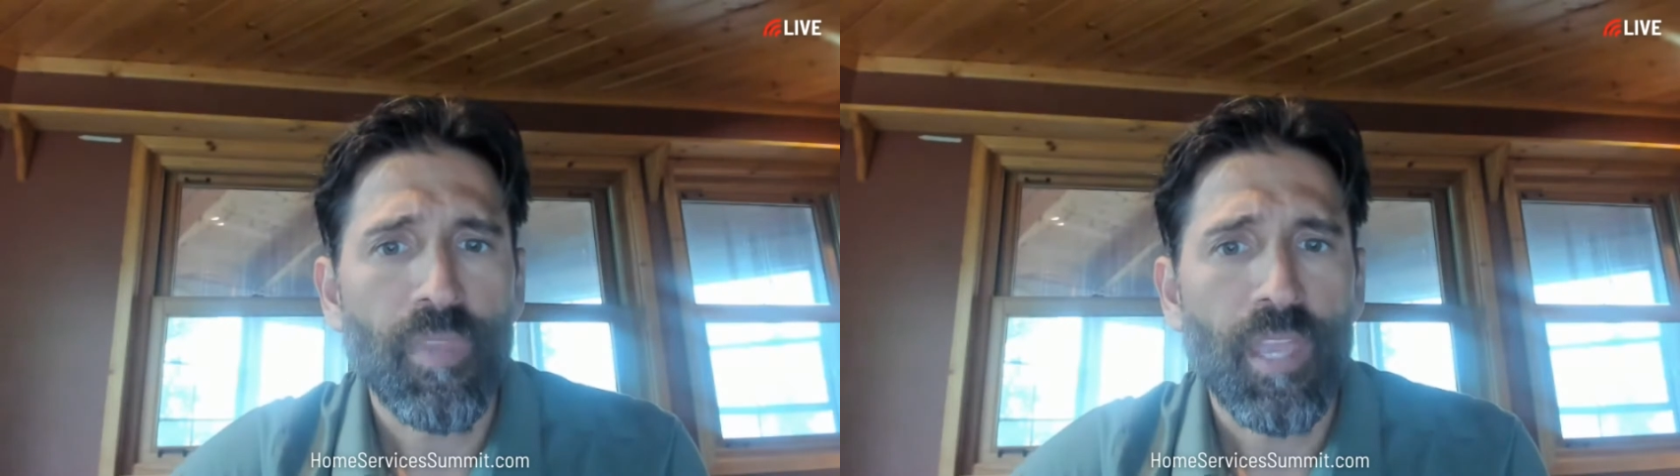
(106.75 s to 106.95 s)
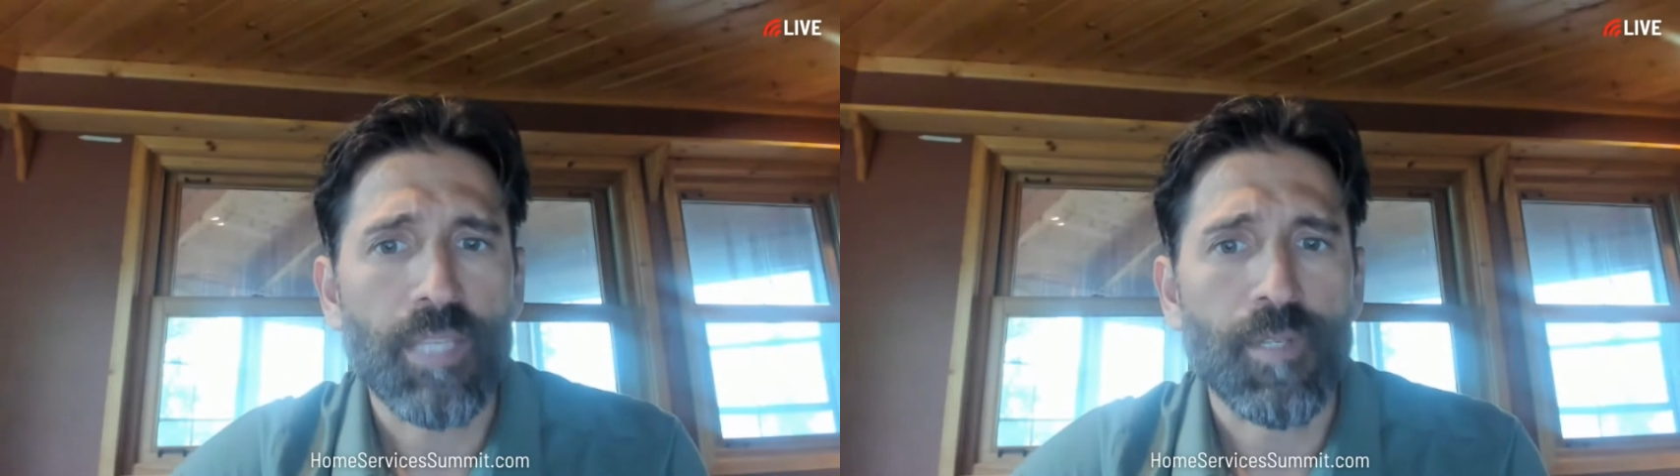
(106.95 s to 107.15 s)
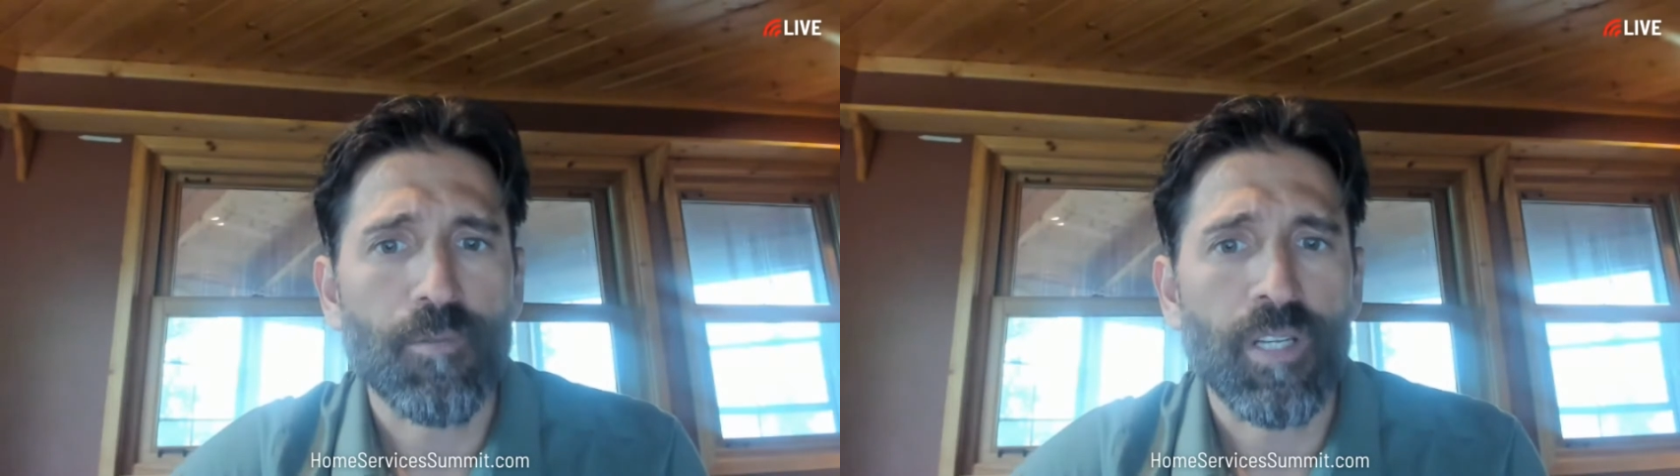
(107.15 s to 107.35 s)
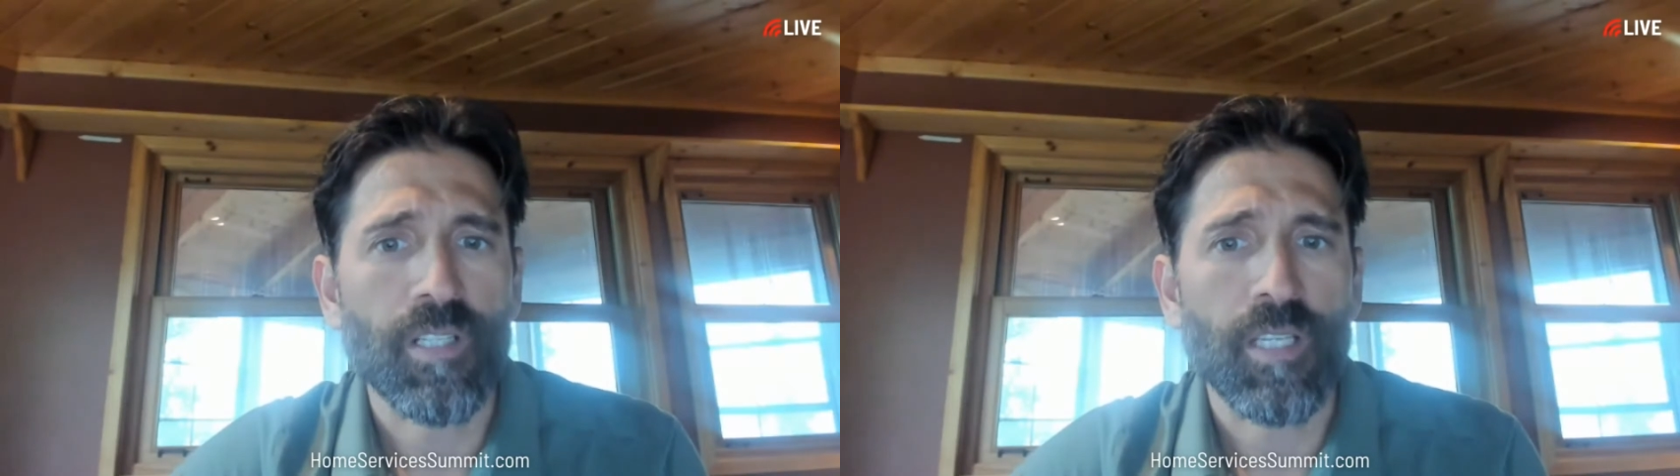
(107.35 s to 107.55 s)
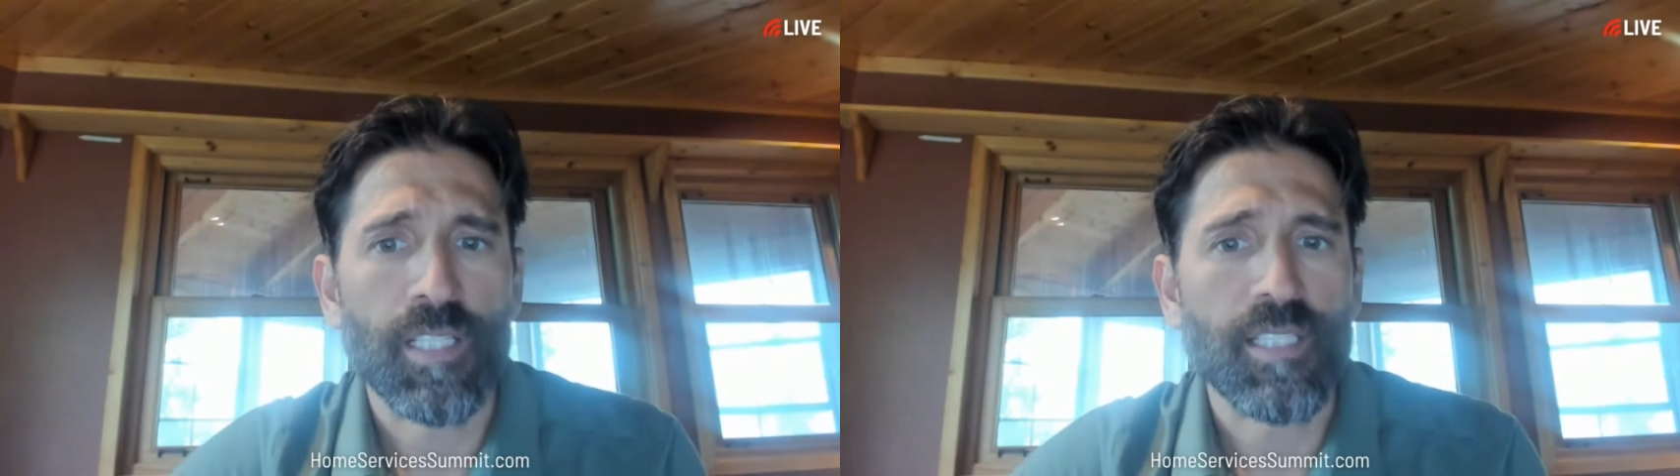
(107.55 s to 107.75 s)
has been written
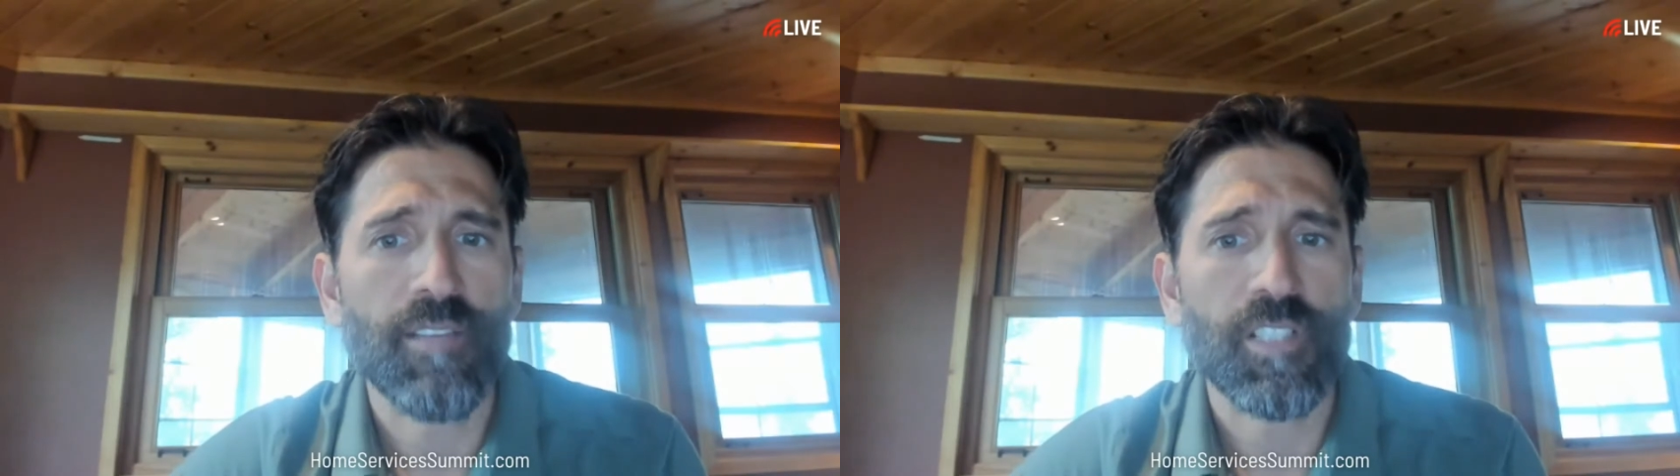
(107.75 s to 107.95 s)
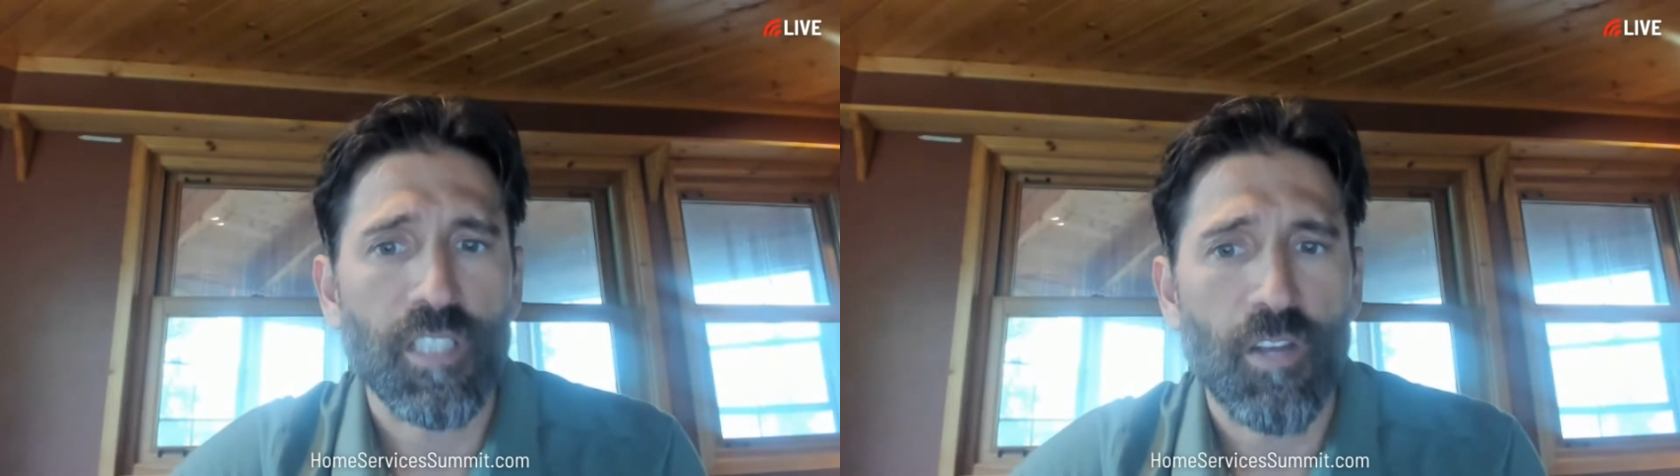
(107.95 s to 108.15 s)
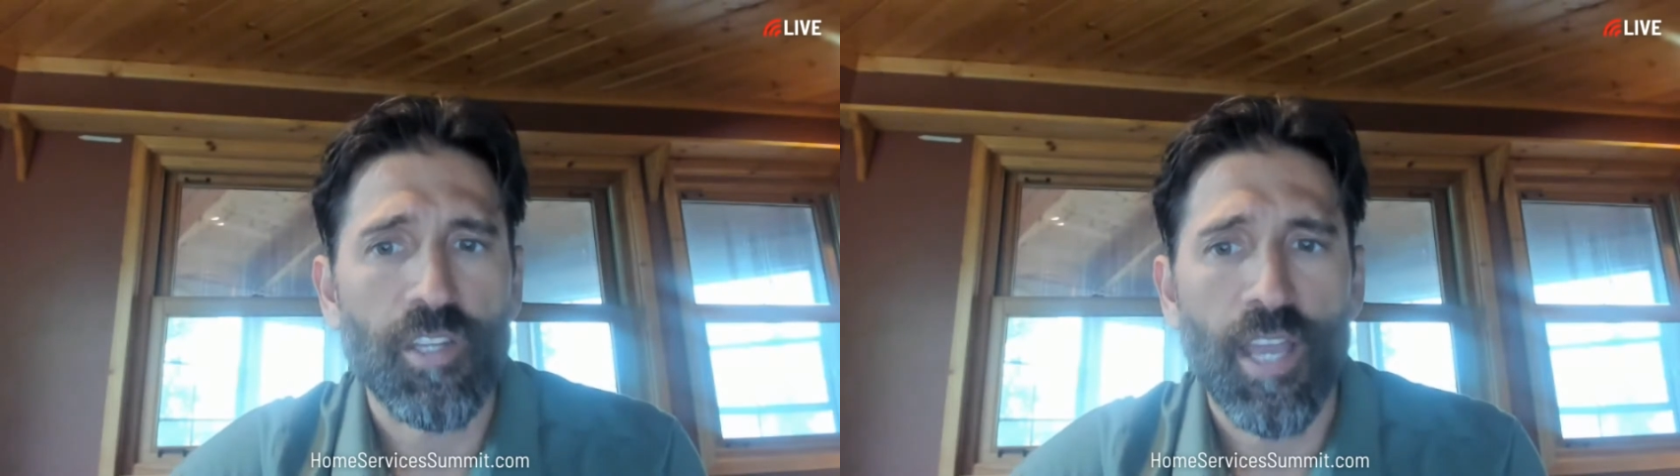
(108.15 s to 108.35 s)
extensively on the